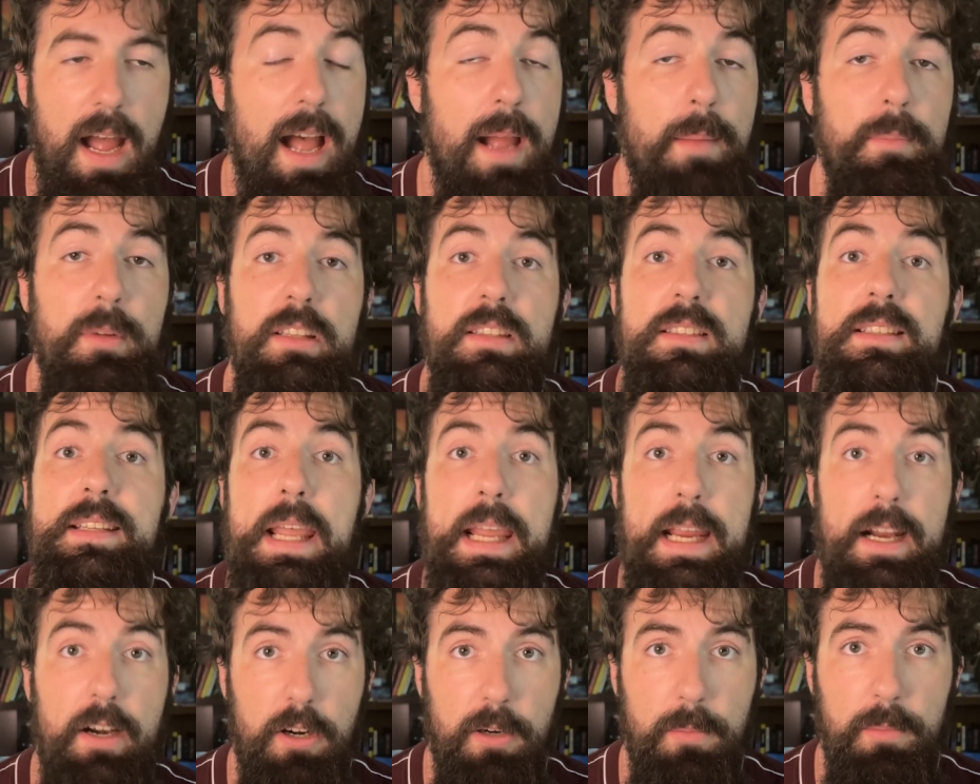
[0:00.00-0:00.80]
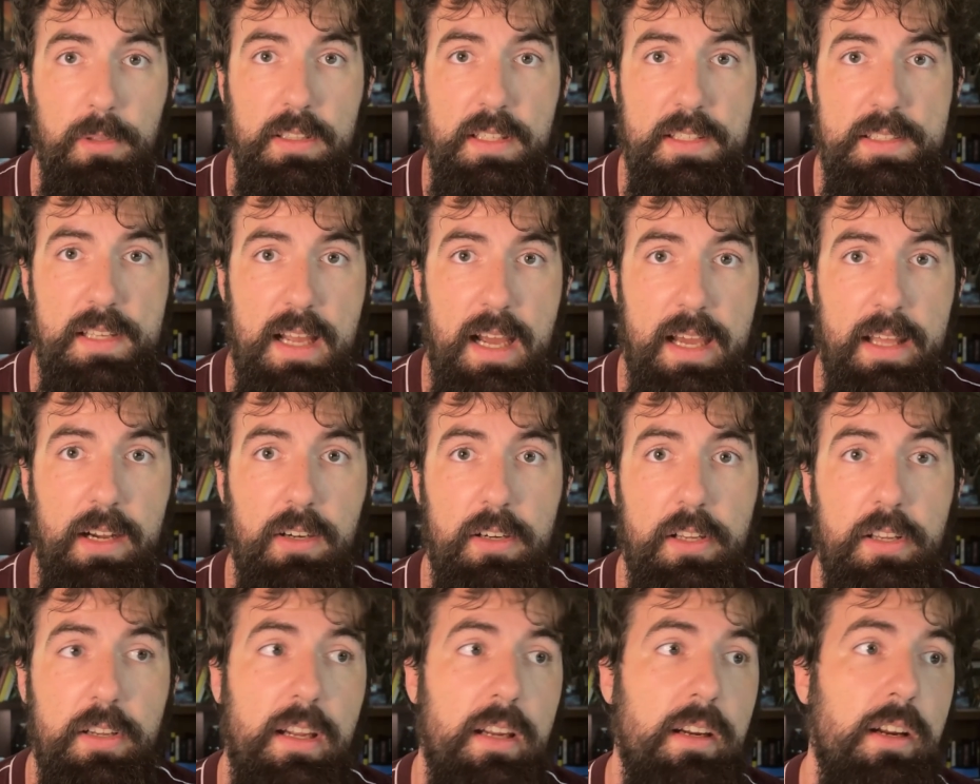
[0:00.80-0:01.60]
I'm a terrible
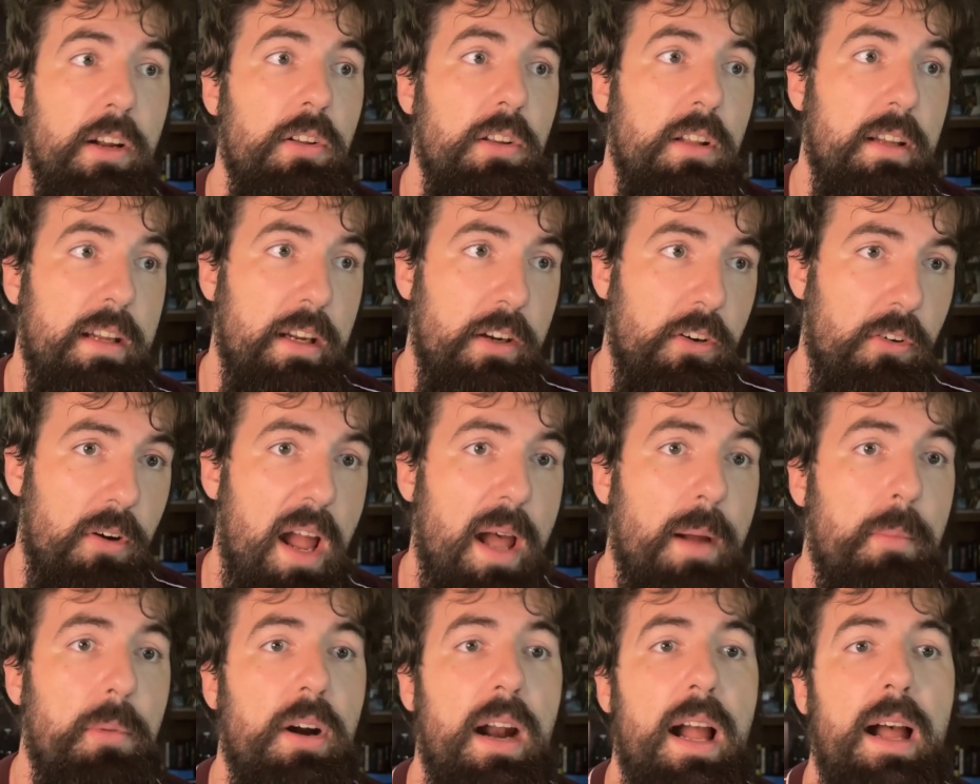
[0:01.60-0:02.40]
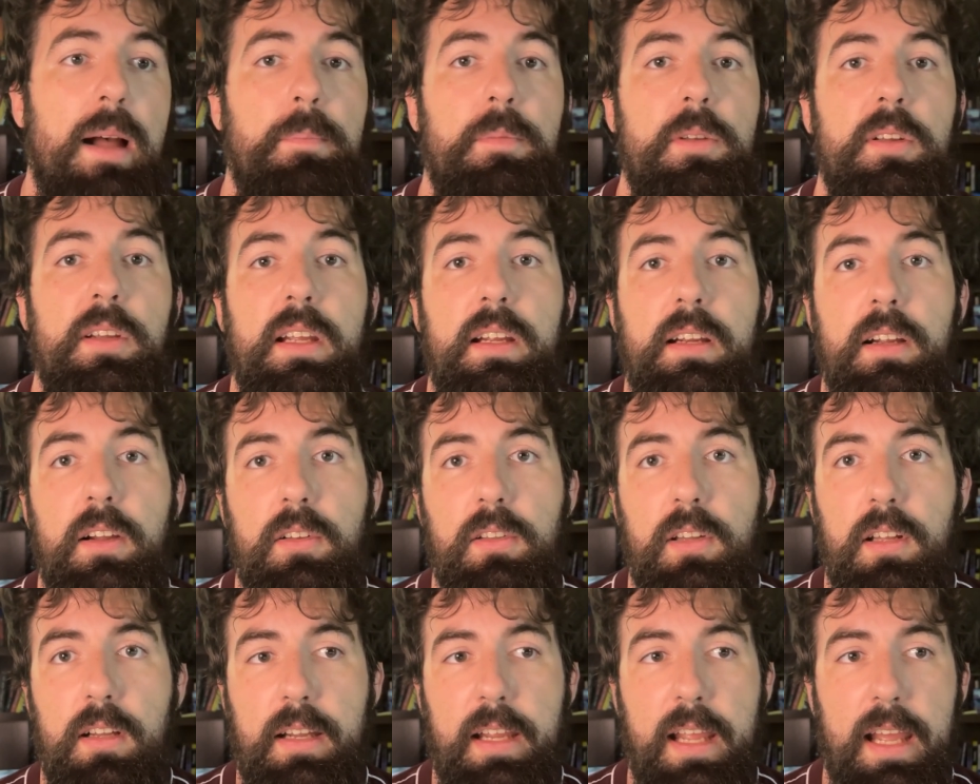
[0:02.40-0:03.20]
designer. You can go look at Grabber app. You can
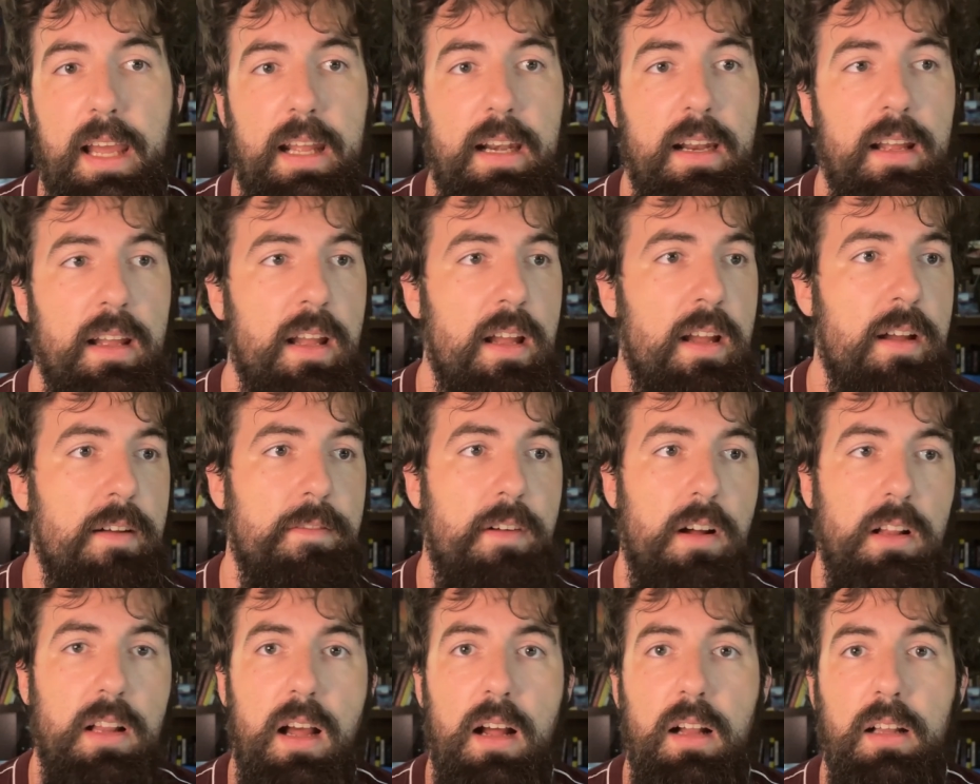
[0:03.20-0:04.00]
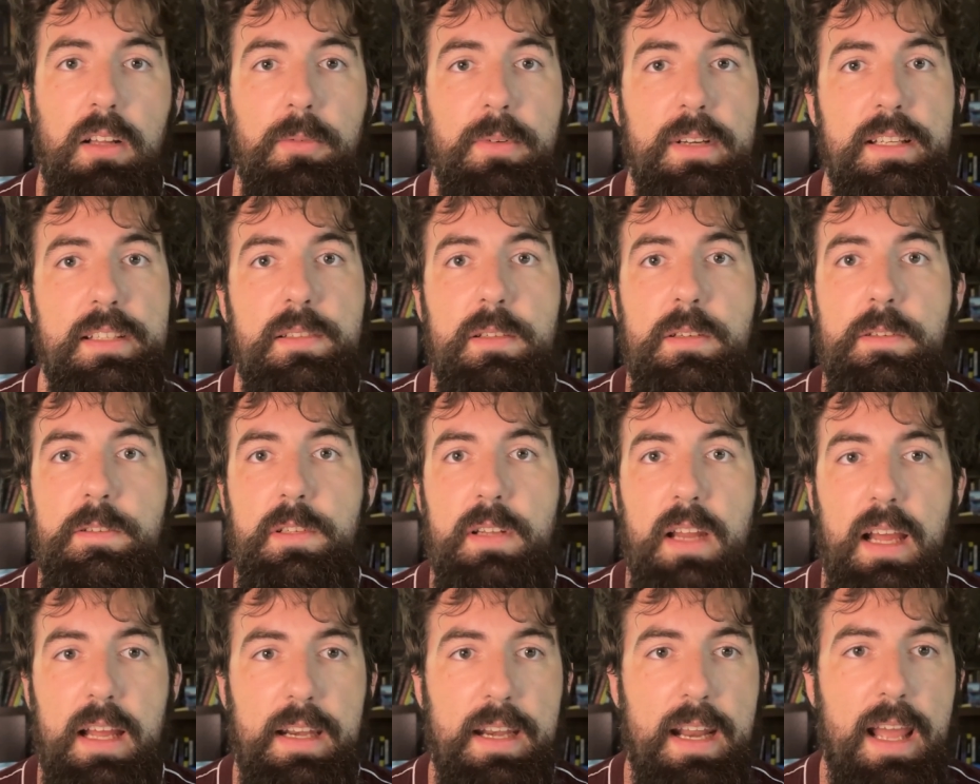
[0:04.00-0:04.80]
go look at
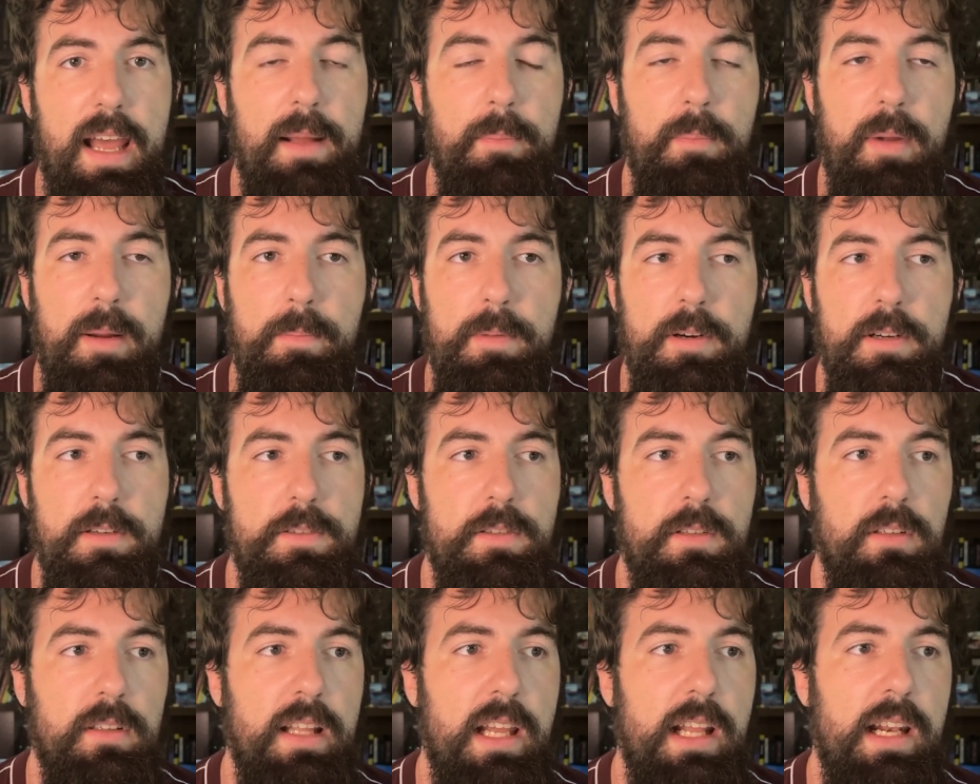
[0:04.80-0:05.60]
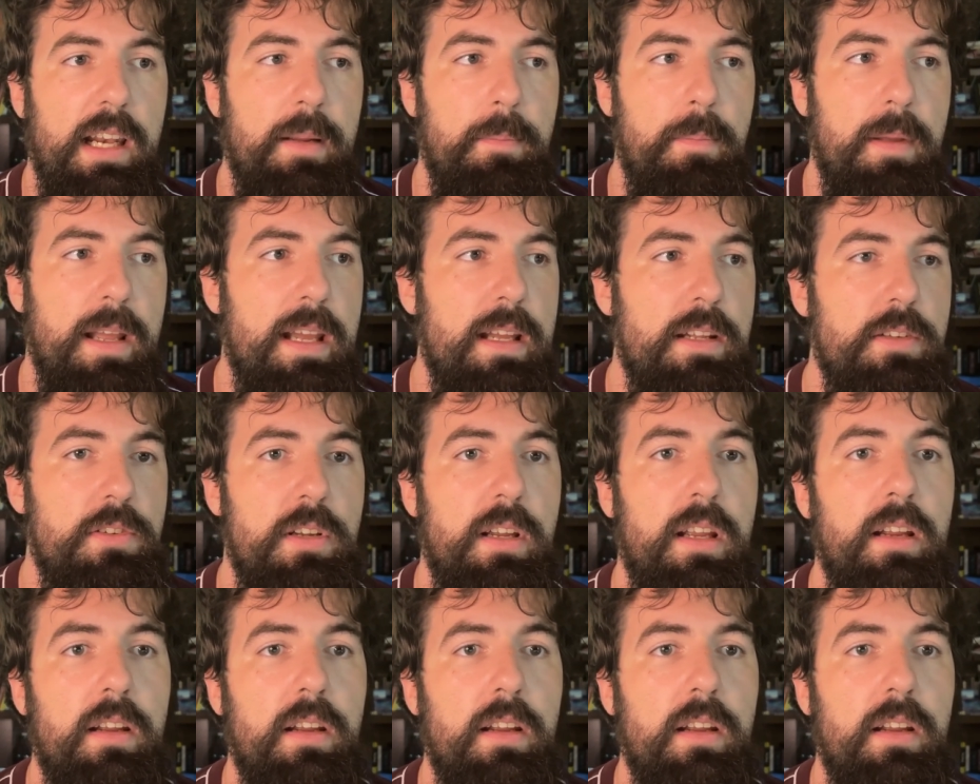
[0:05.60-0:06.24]
ValhallaResearch.net, my personal landing page.